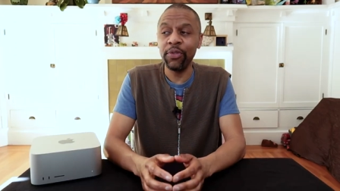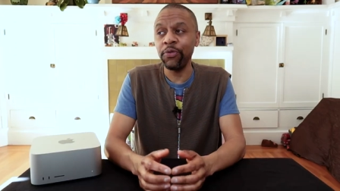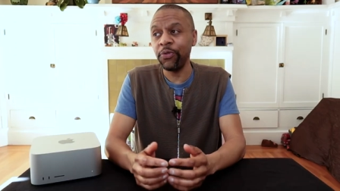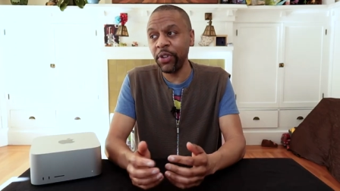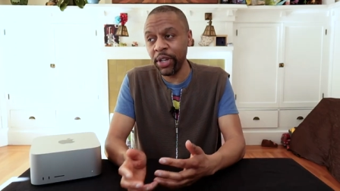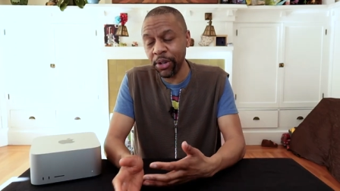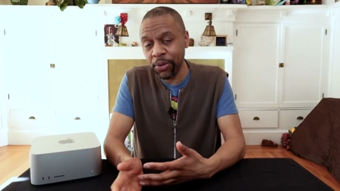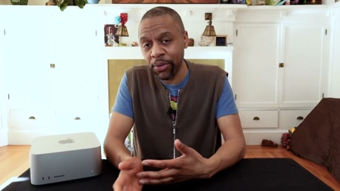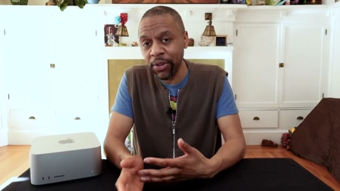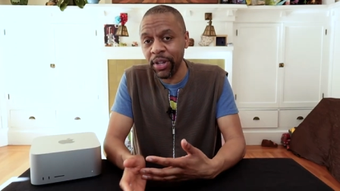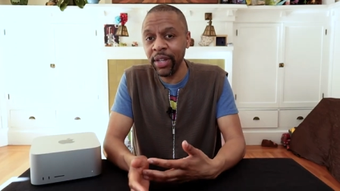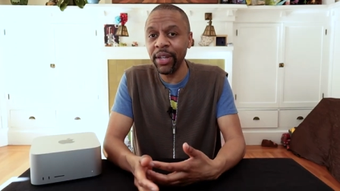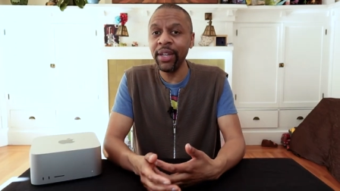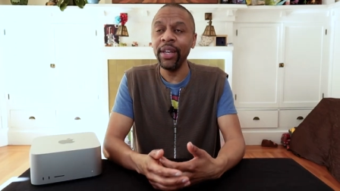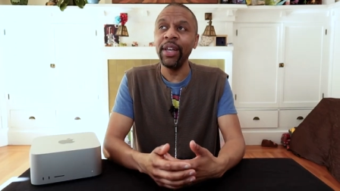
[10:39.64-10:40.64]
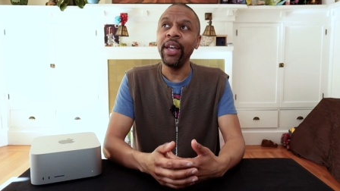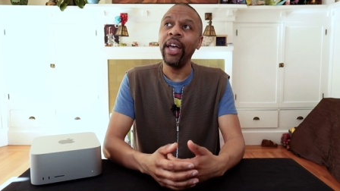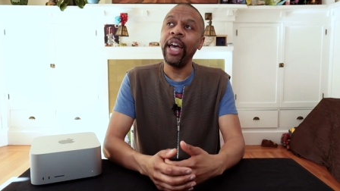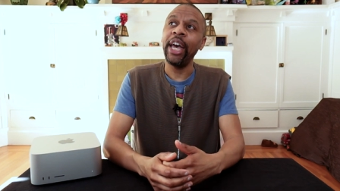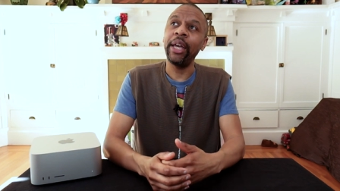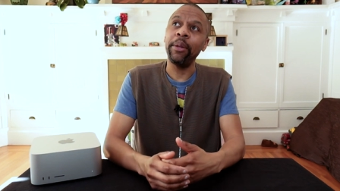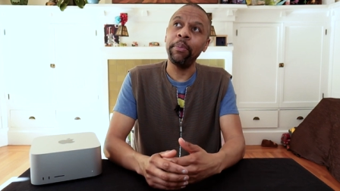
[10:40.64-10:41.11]
configuring
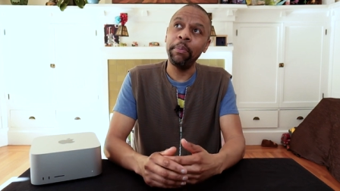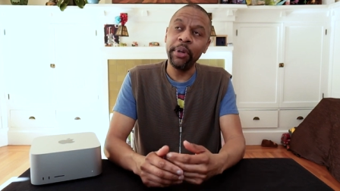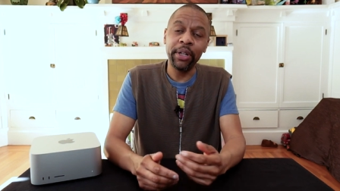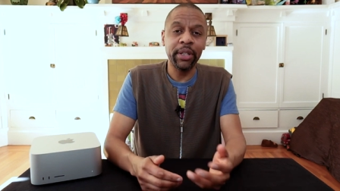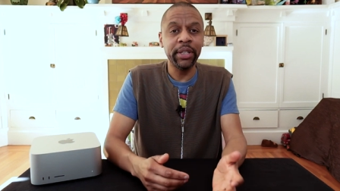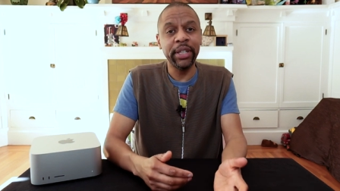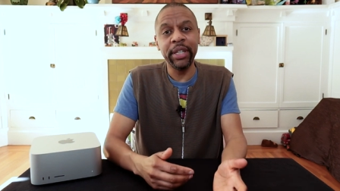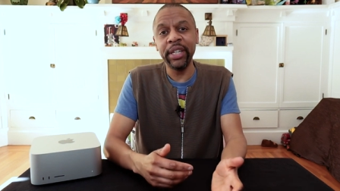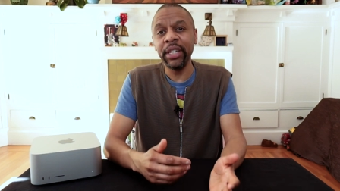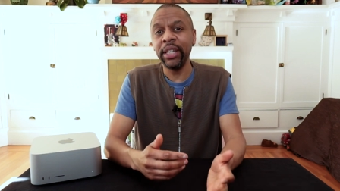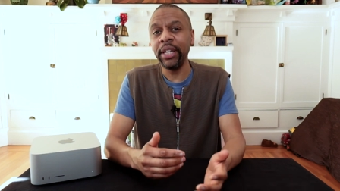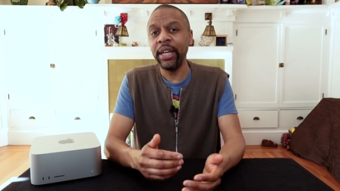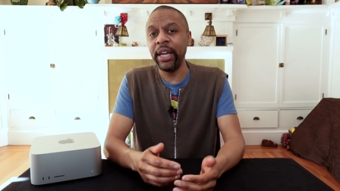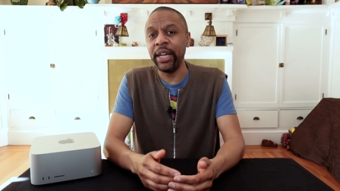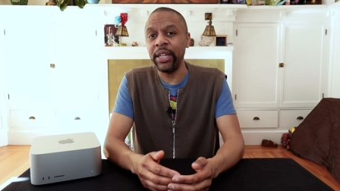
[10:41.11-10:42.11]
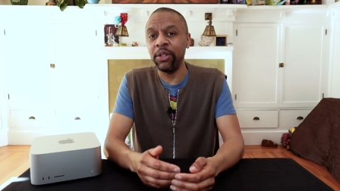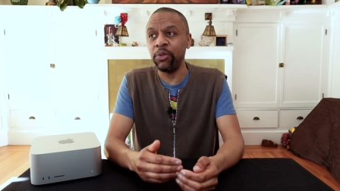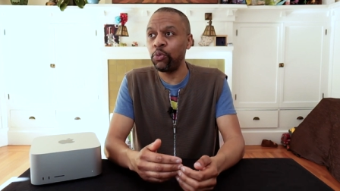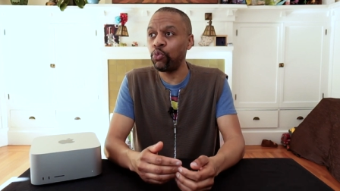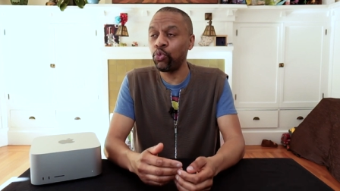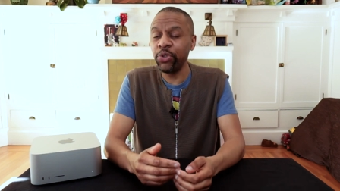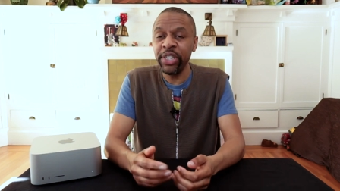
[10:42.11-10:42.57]
and building
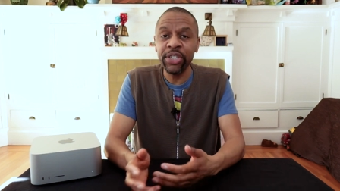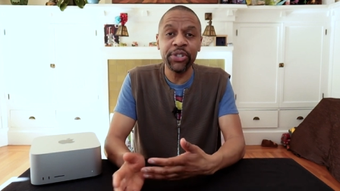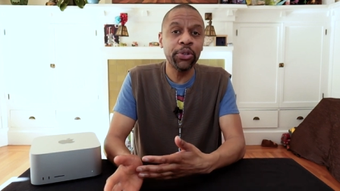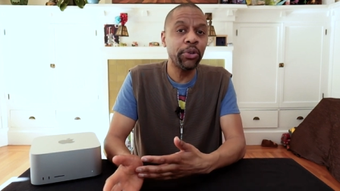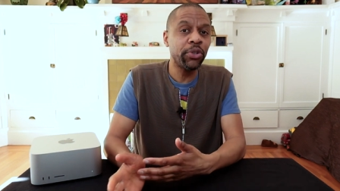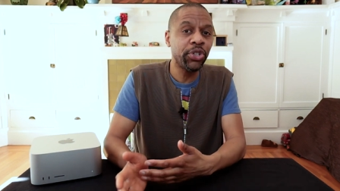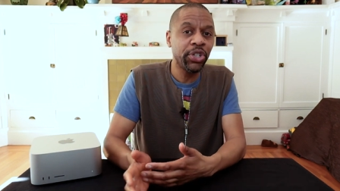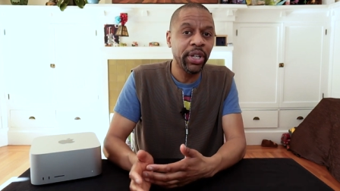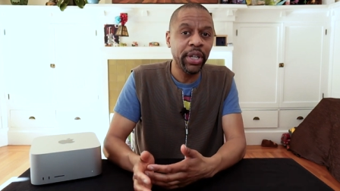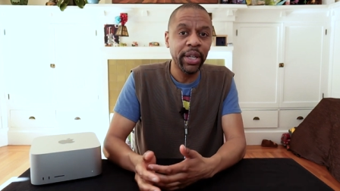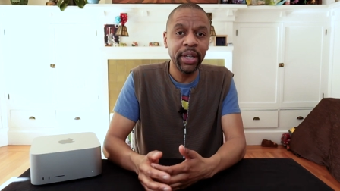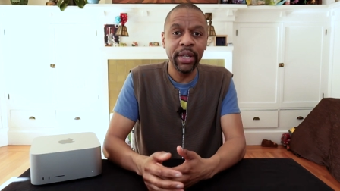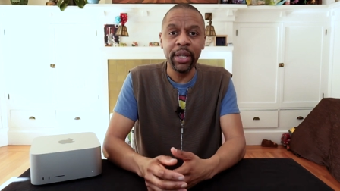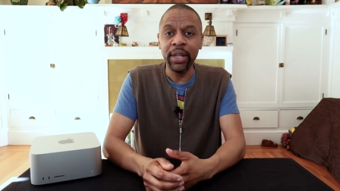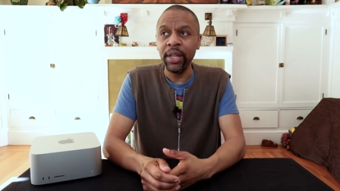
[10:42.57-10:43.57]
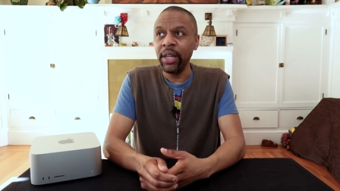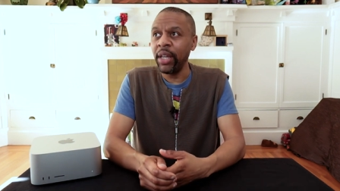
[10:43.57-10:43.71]
and researching